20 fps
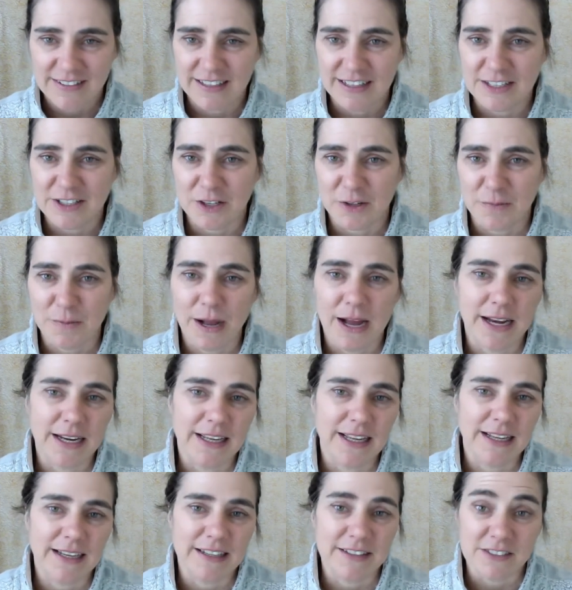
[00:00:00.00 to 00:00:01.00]
in your
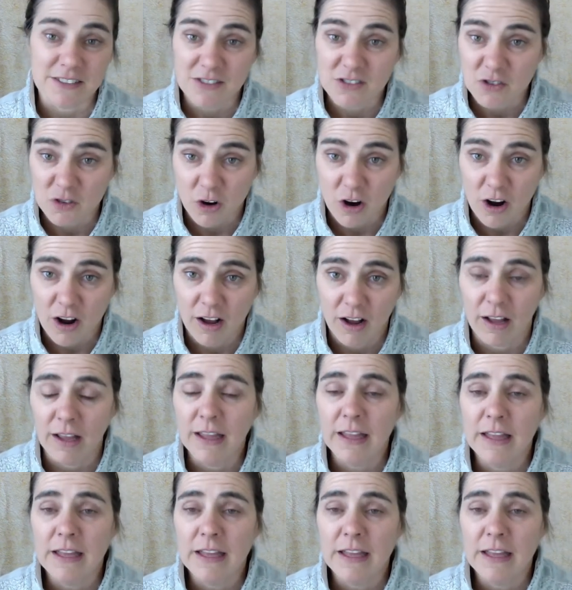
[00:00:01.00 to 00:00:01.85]
body and strong